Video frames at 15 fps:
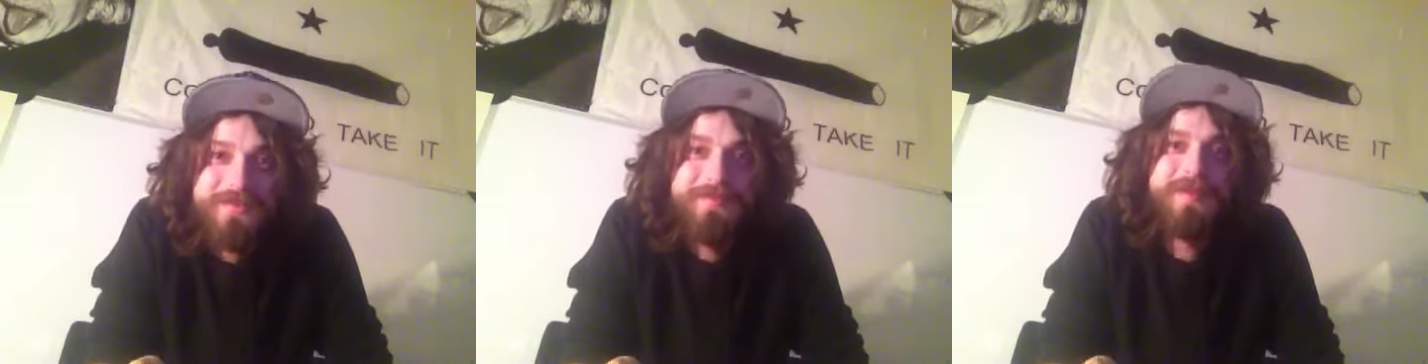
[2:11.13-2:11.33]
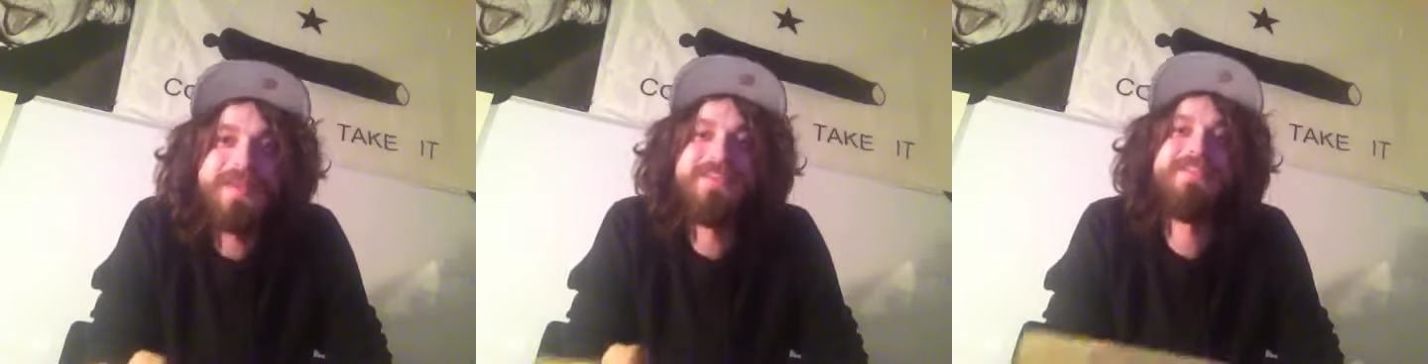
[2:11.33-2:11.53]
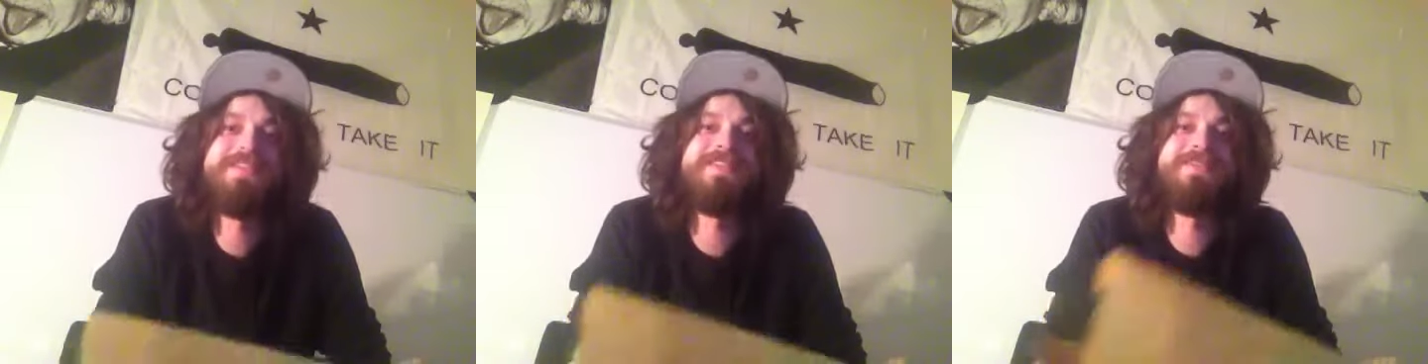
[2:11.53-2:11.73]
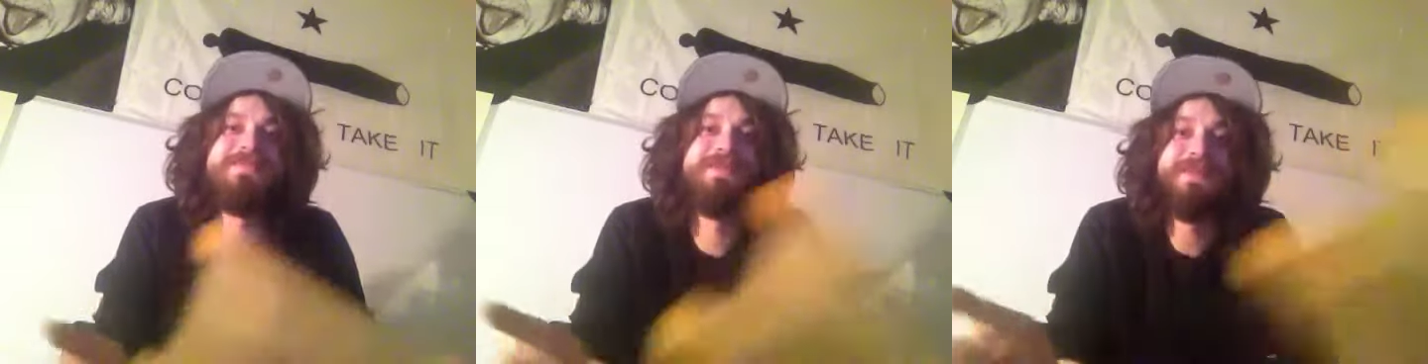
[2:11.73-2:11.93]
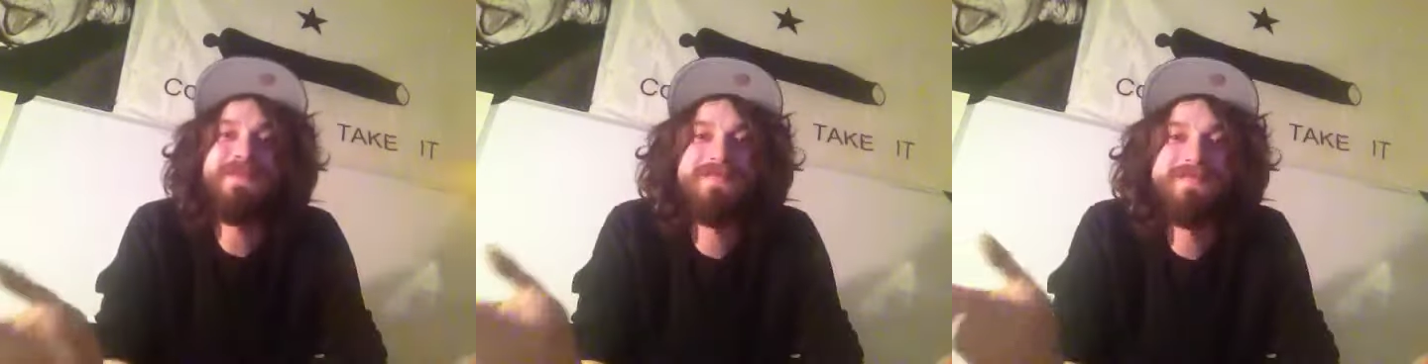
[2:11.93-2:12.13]
basically
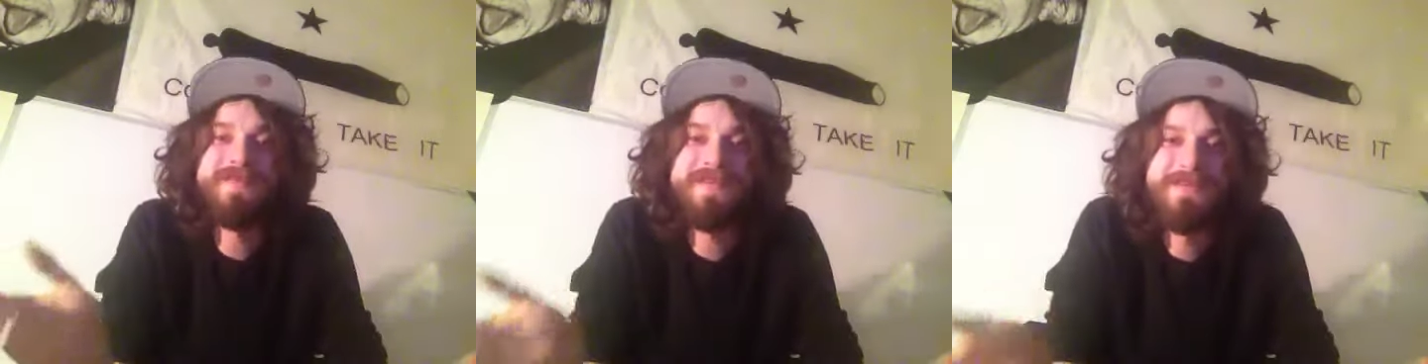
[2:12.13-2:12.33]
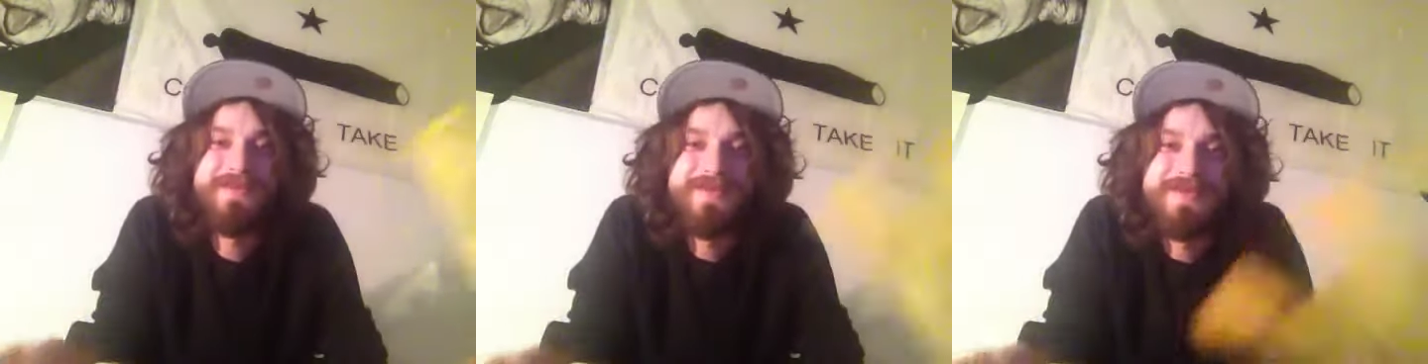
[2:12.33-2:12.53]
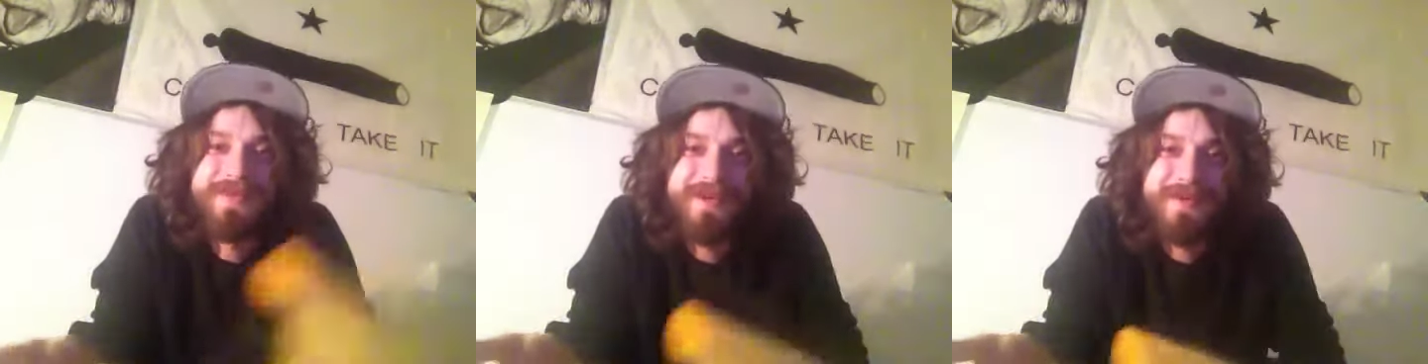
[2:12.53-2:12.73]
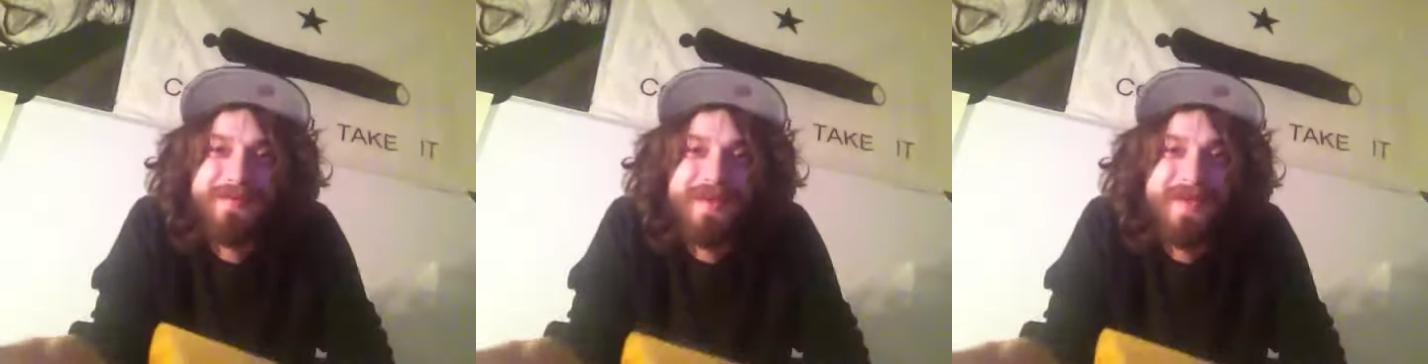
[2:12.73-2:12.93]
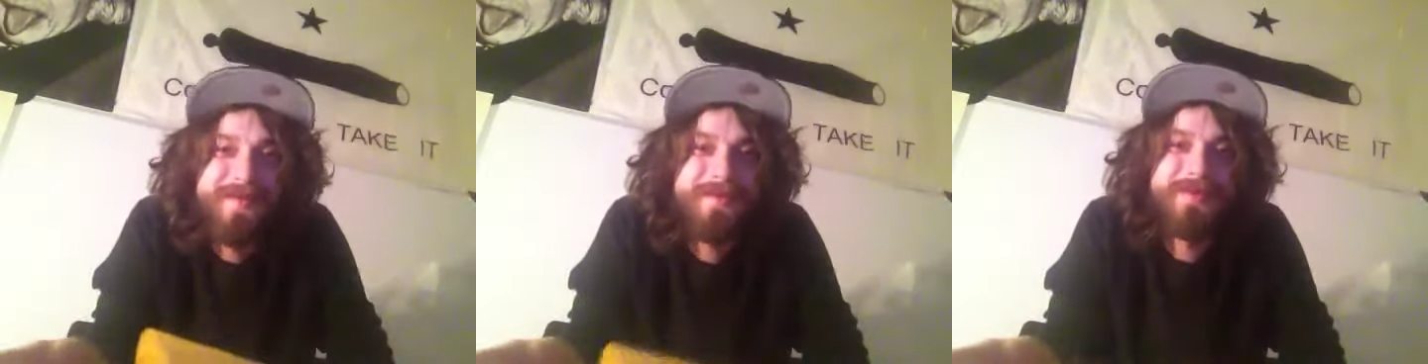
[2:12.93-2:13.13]
what we've been doing to our
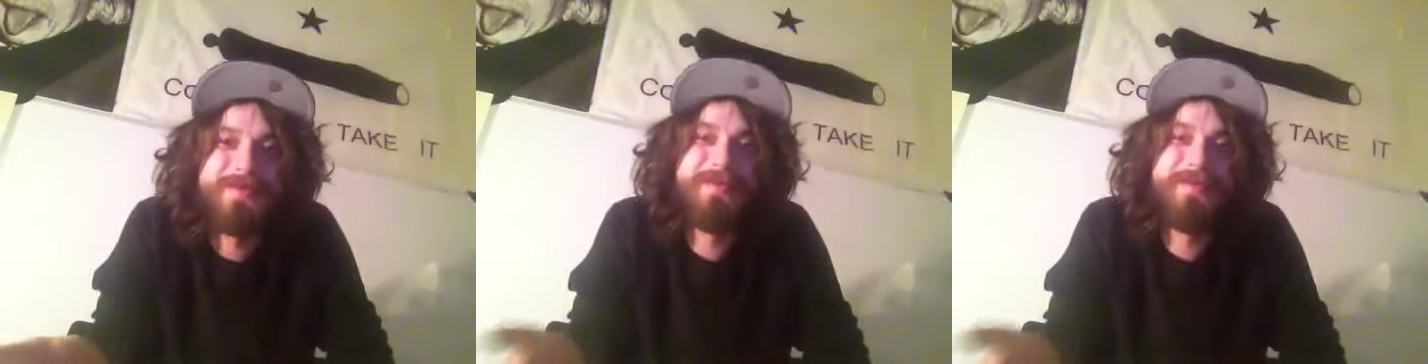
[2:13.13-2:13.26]
people,